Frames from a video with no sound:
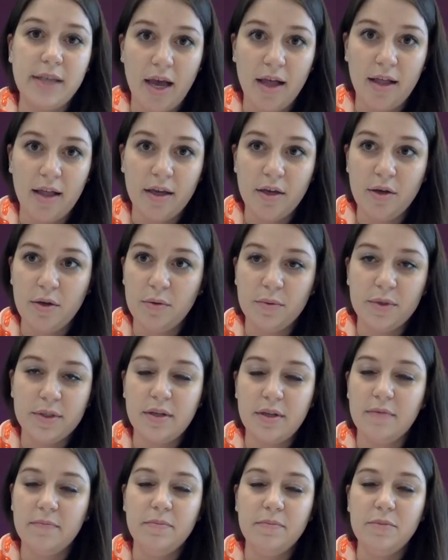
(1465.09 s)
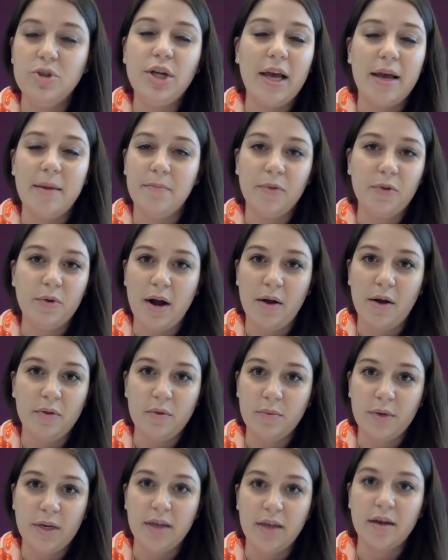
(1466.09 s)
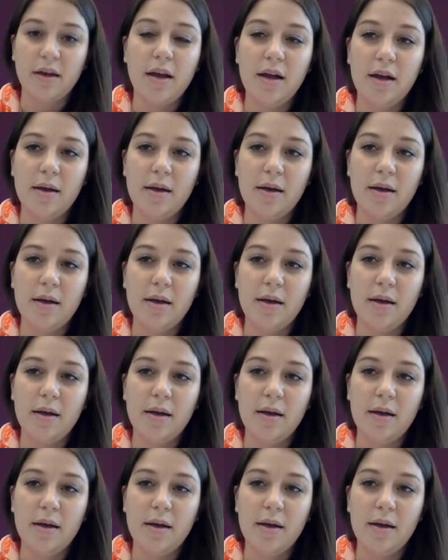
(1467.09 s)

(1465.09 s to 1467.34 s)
Kelly, who was a gem throughout the week,